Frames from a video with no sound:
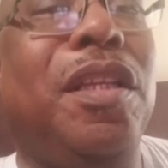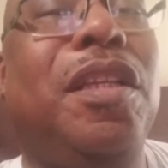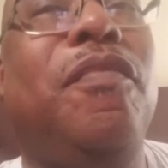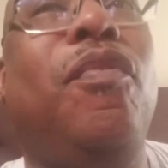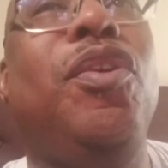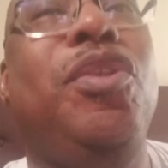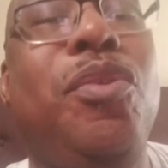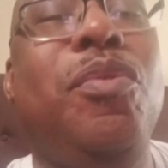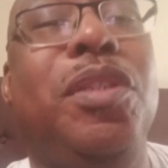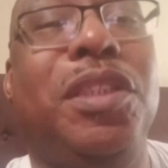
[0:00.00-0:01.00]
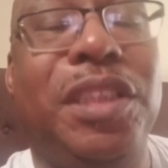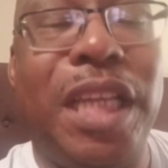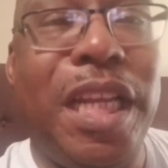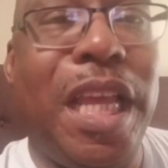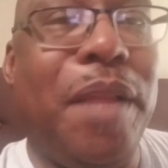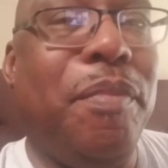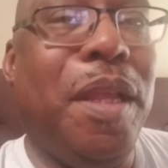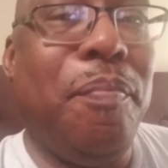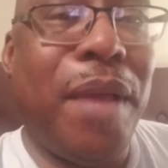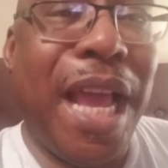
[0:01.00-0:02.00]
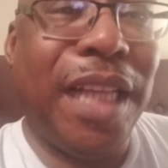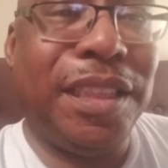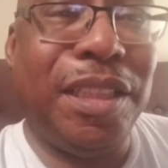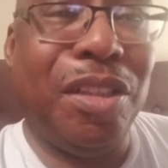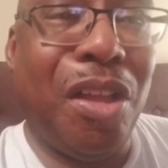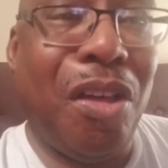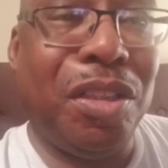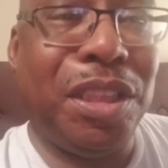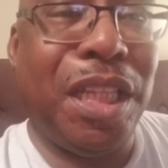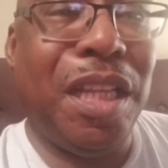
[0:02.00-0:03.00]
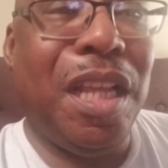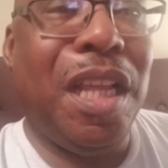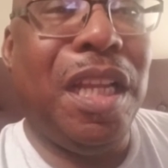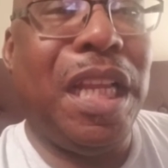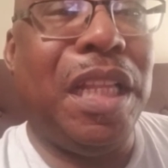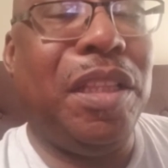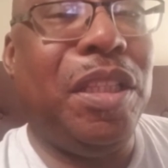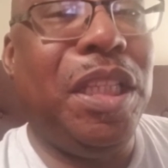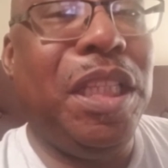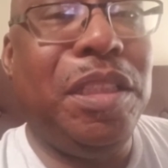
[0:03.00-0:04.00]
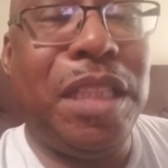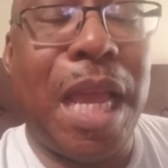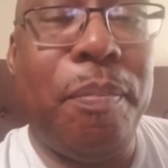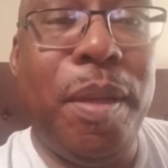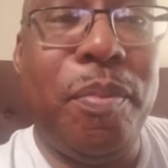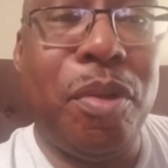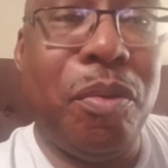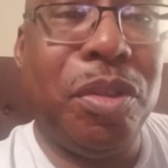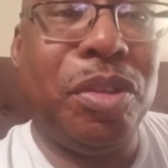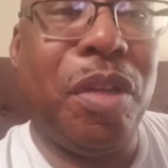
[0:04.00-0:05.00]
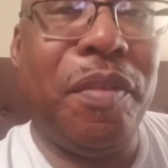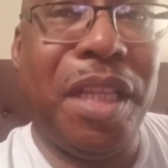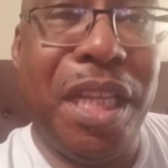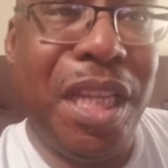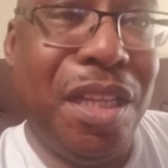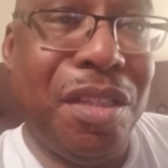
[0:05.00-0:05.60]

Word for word: for you to say that and then pass the law to say that these type people don't deserve to eat?